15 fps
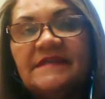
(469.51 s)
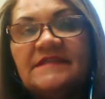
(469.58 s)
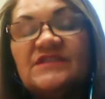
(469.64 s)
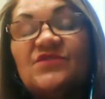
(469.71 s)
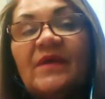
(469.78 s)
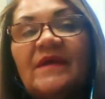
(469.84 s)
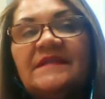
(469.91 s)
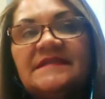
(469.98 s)
It's
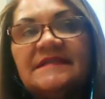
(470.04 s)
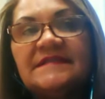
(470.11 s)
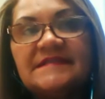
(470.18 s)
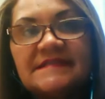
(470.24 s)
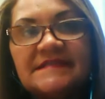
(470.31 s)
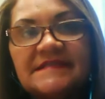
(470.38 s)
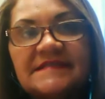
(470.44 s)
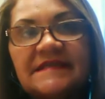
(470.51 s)
quite
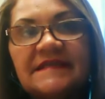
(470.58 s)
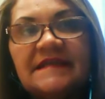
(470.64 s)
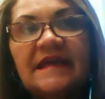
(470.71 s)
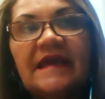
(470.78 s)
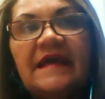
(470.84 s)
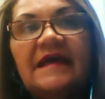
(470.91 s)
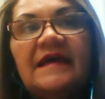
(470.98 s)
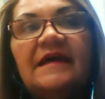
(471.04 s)
interesting,
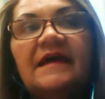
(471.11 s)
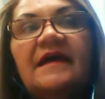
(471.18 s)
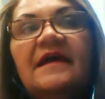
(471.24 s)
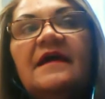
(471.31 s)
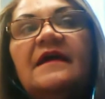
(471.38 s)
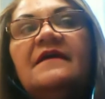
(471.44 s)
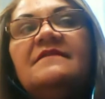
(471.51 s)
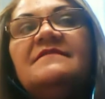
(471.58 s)

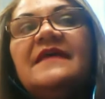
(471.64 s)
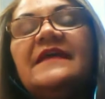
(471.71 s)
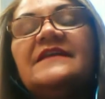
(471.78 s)
the